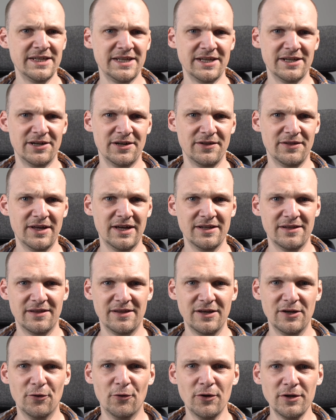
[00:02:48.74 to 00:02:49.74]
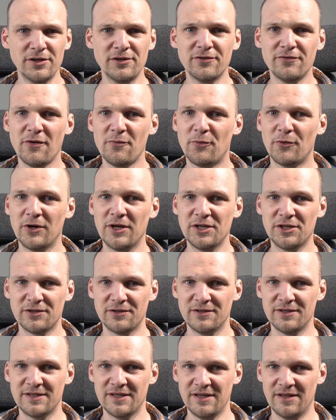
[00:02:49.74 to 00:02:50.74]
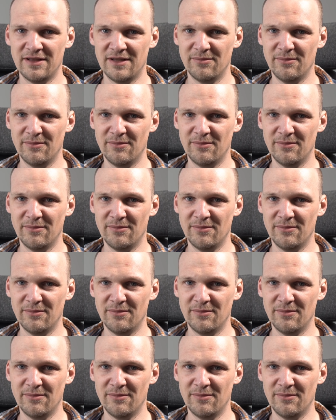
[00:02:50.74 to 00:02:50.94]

here that the order of operations in